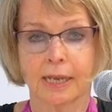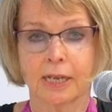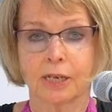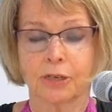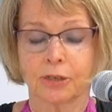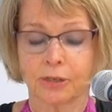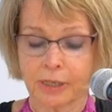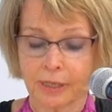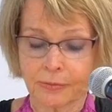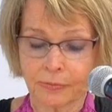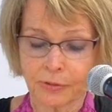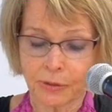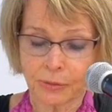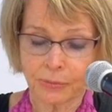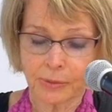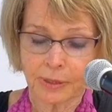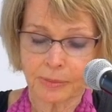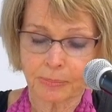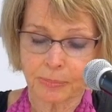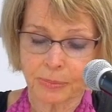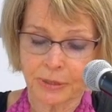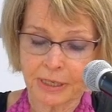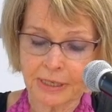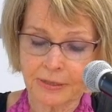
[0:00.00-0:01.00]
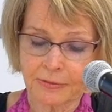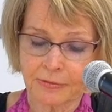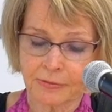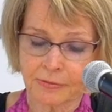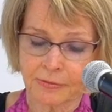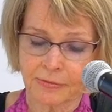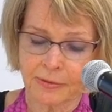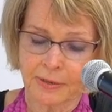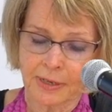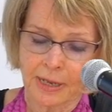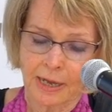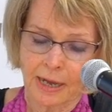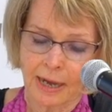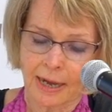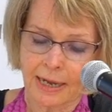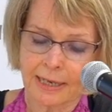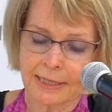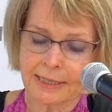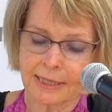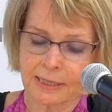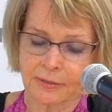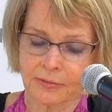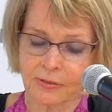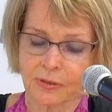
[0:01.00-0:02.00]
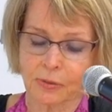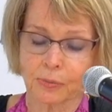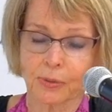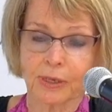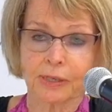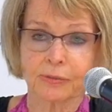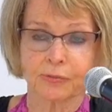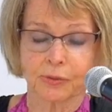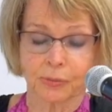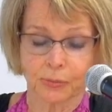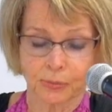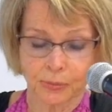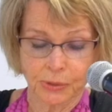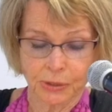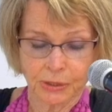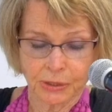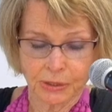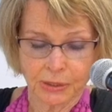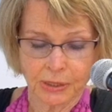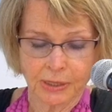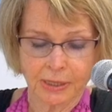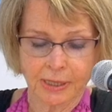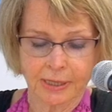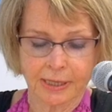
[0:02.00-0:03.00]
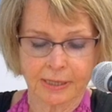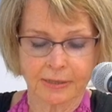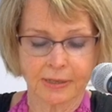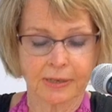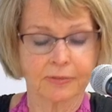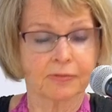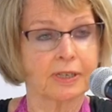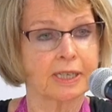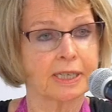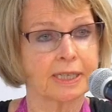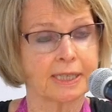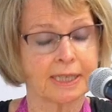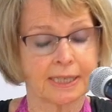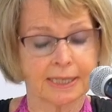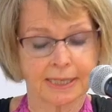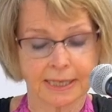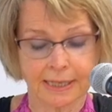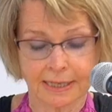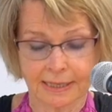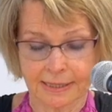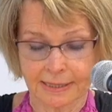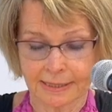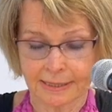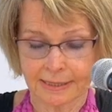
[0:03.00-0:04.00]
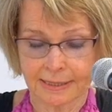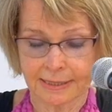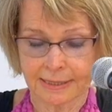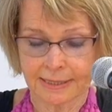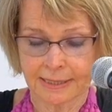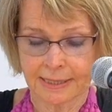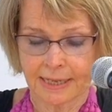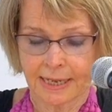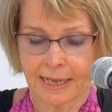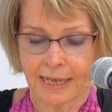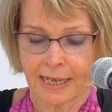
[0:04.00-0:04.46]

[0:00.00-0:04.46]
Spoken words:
To give you a brief idea of the wonderful work that Affinity does,